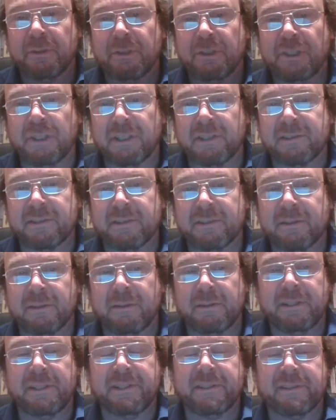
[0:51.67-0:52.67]
just
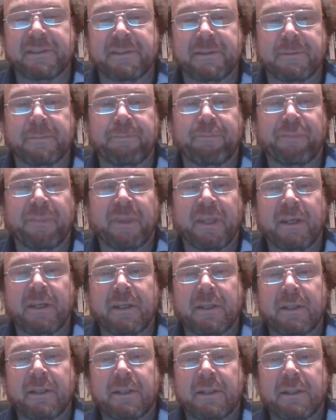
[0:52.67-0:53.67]
listen.
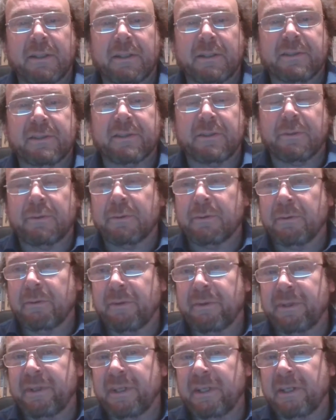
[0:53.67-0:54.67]
So
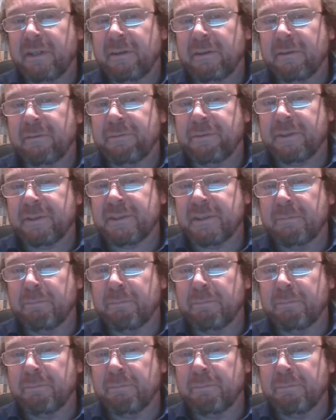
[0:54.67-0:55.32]
the first